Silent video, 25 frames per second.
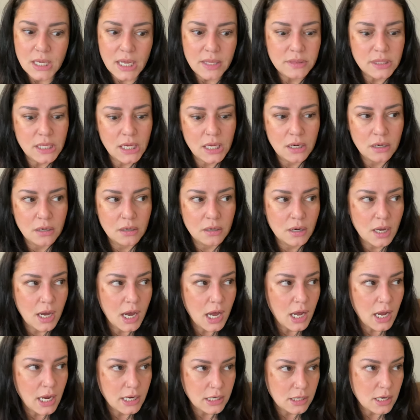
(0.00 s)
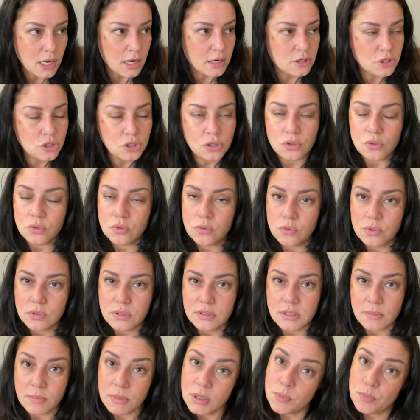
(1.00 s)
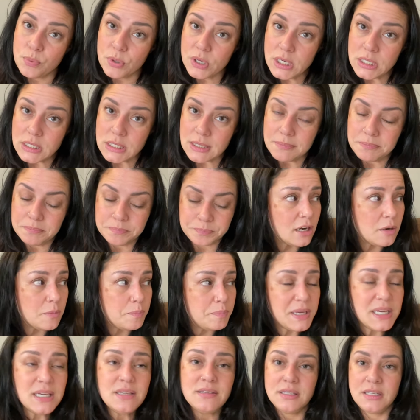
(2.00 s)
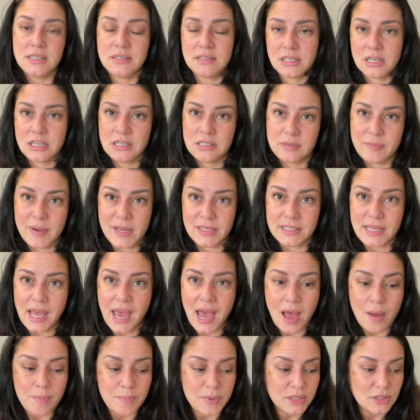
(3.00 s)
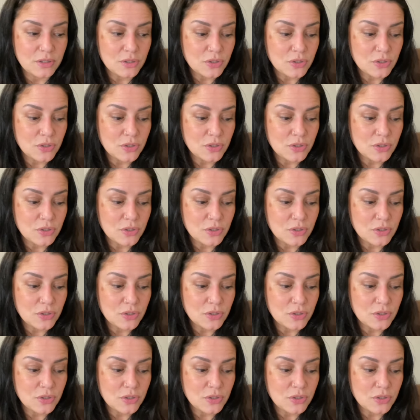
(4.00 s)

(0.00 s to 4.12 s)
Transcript: and then I got to do some of the print, and peak season is about to happen.